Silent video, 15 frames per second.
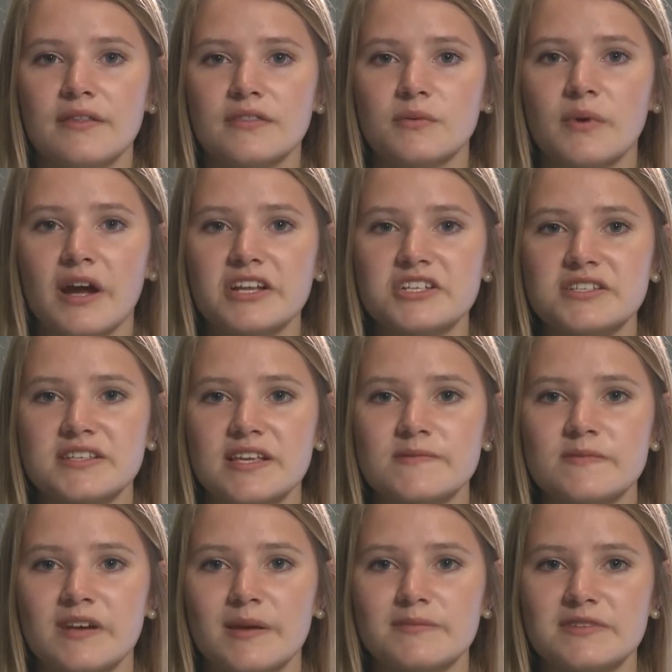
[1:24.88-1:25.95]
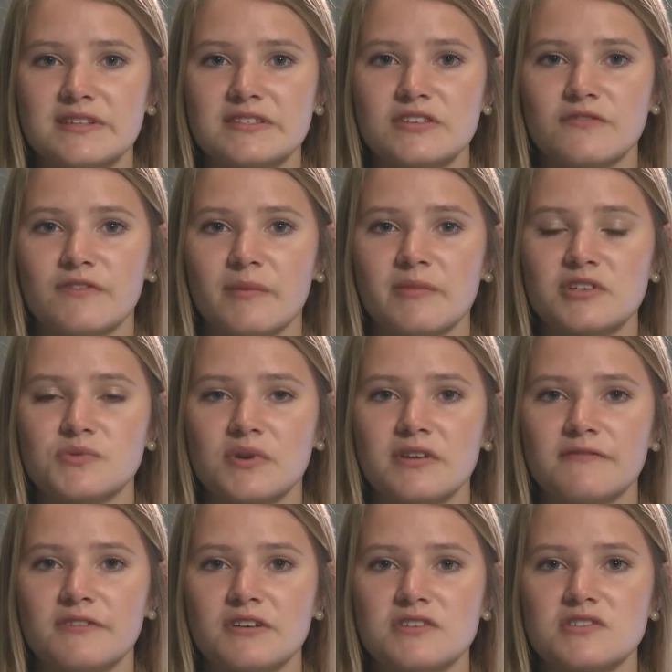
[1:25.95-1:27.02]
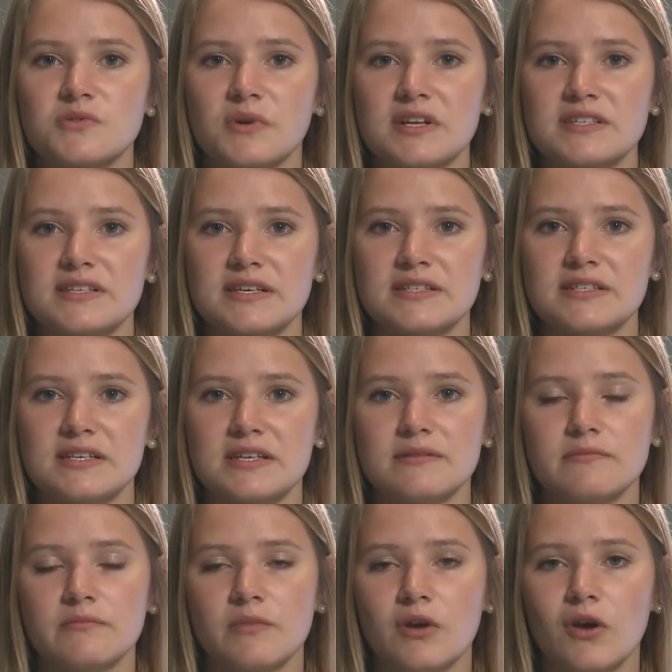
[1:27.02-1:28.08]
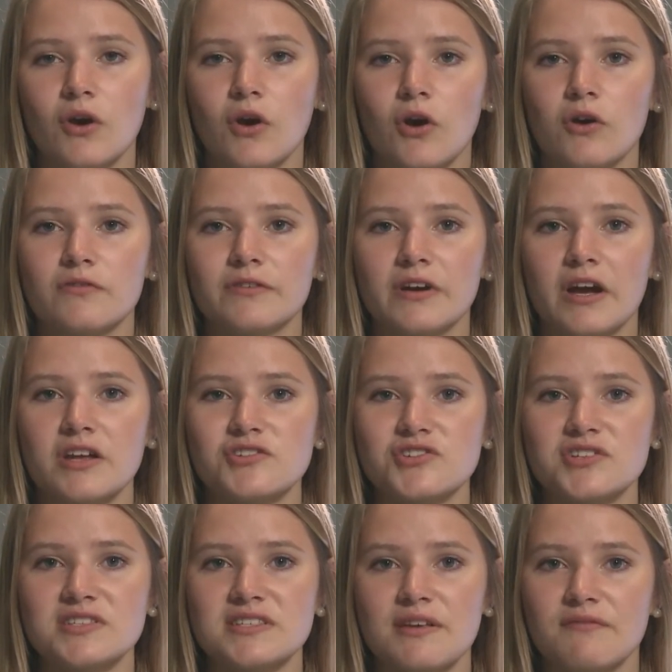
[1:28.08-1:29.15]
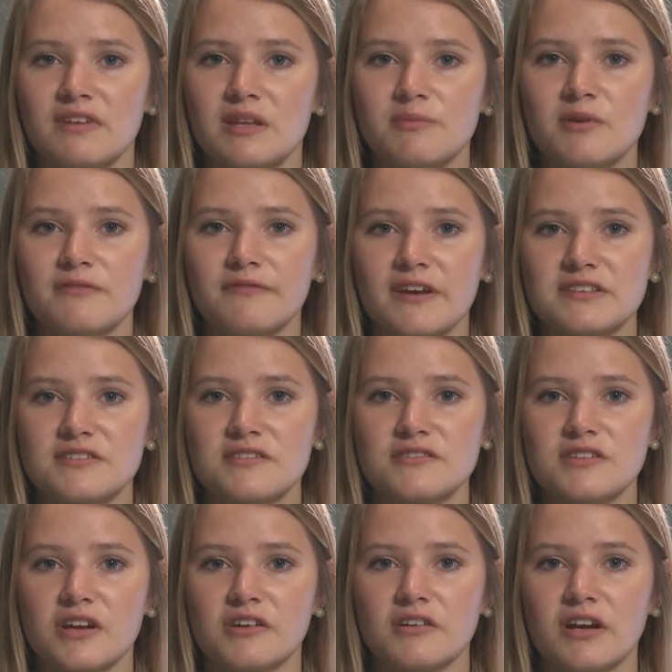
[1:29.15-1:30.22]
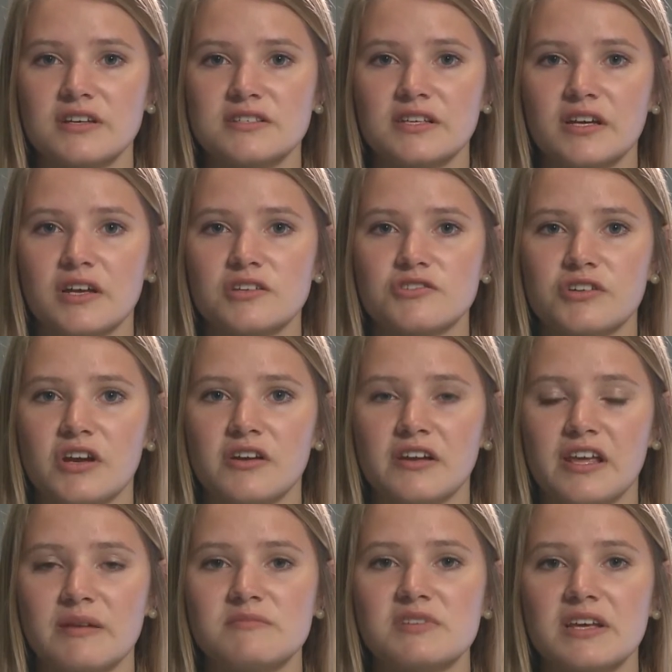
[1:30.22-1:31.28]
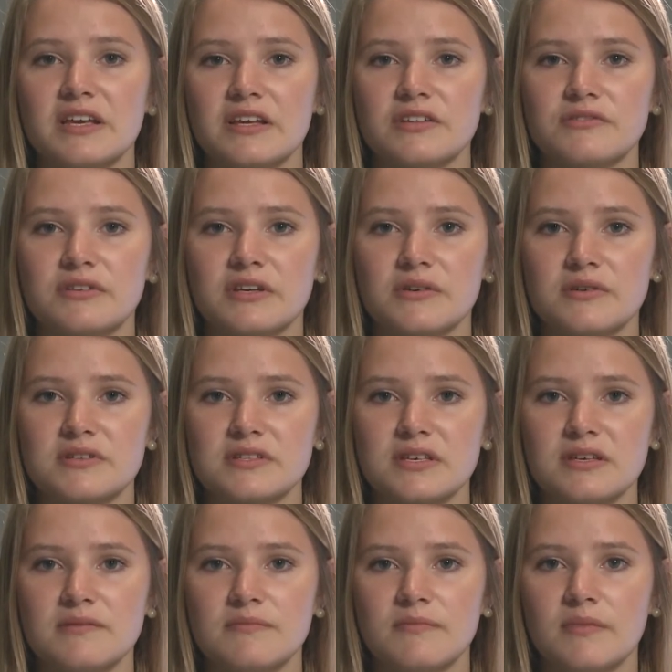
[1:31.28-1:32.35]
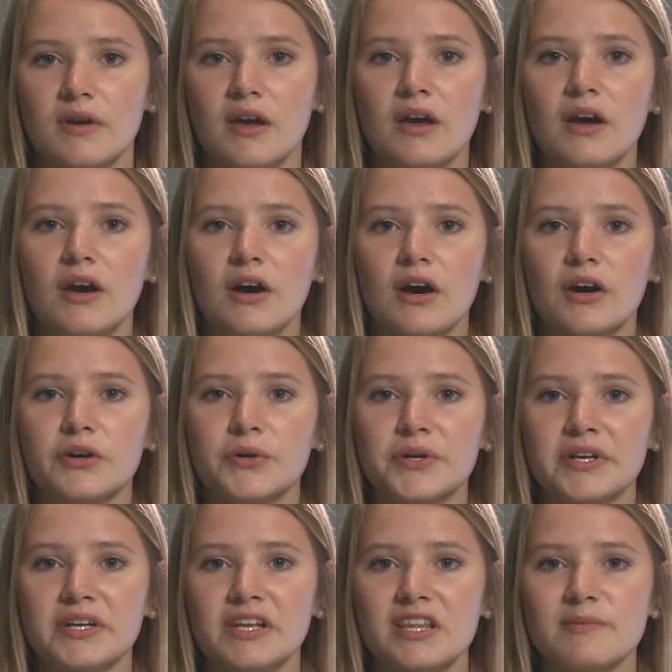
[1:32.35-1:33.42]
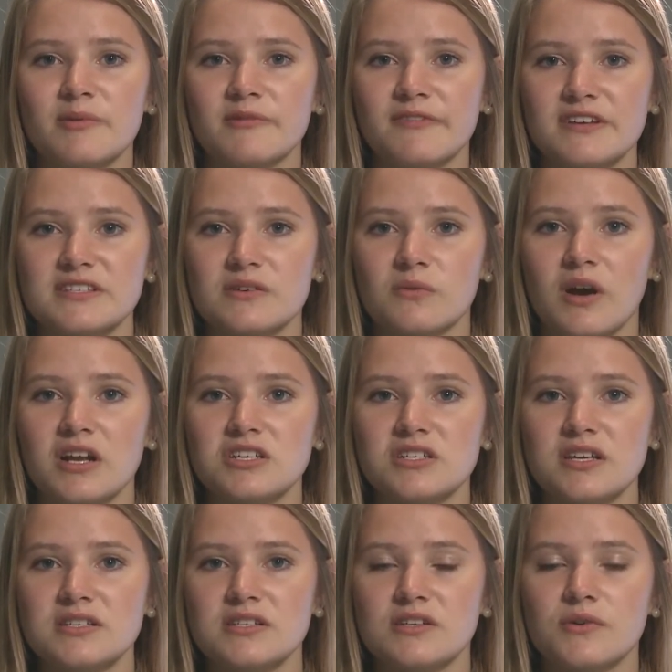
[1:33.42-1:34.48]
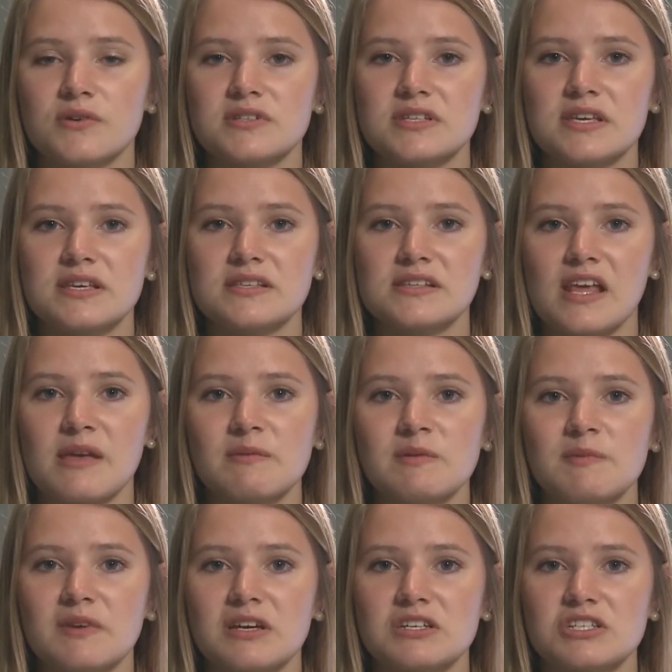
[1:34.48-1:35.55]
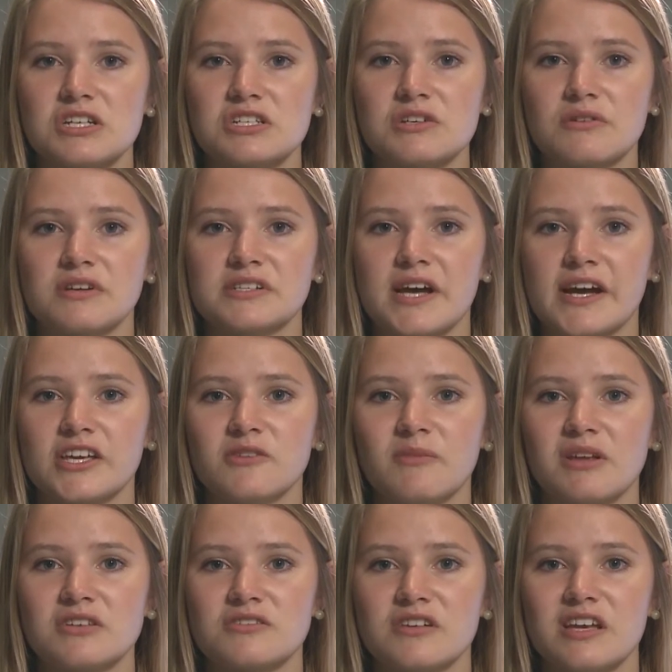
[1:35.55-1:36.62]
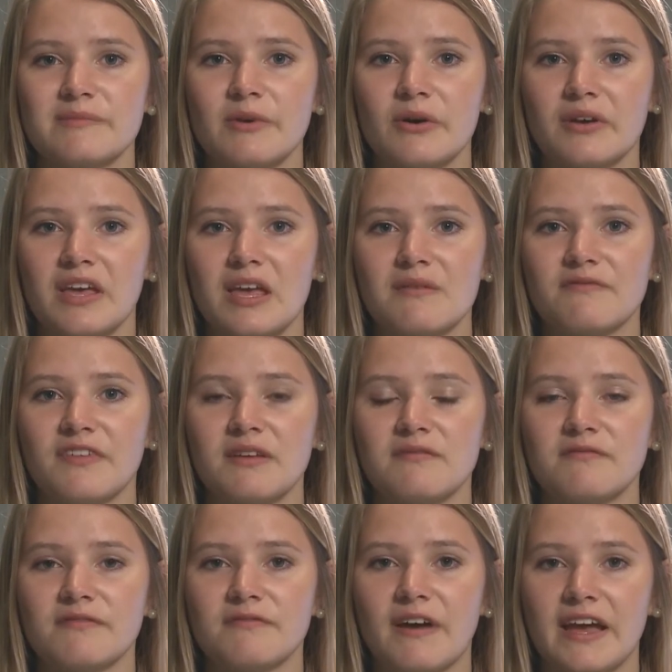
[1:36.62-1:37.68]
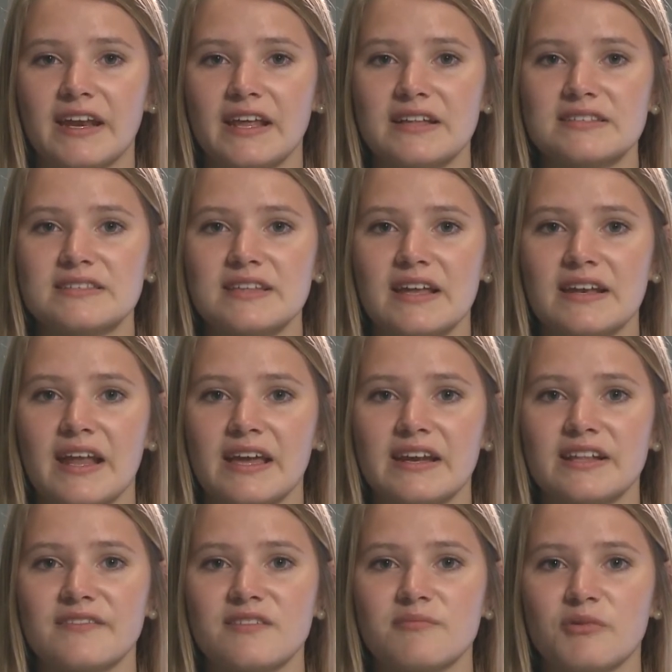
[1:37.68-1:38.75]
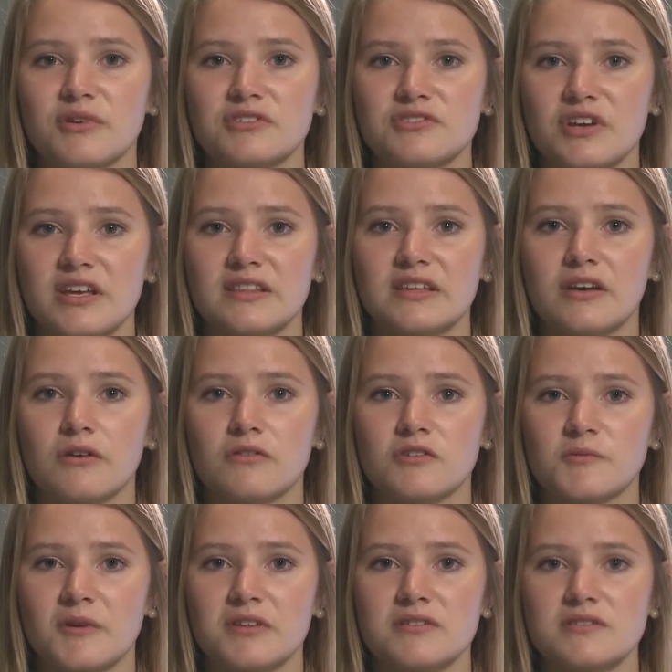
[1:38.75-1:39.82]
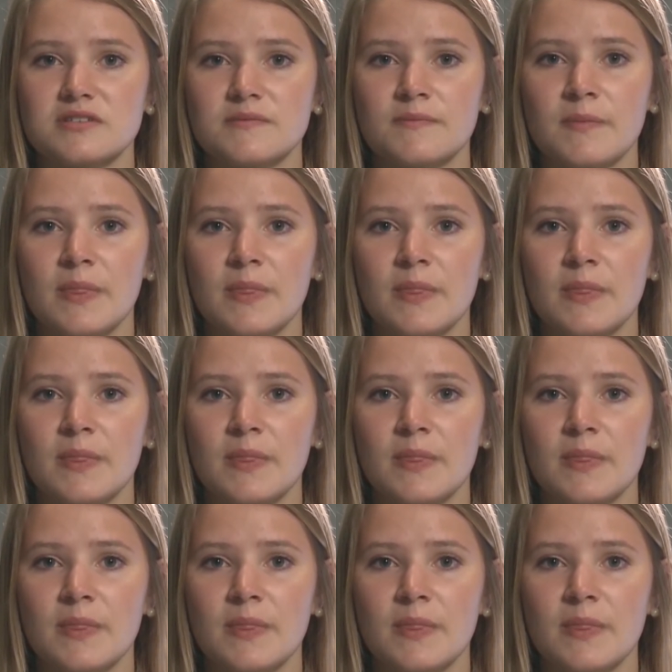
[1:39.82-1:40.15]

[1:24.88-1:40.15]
The watch list has been up since November 21, 2016. Over 170 professors across the country are named, including Gorski. According to the professor watch list, Gorski is named because she showed a documentary about campaign finance that negatively portrayed the Koch brothers.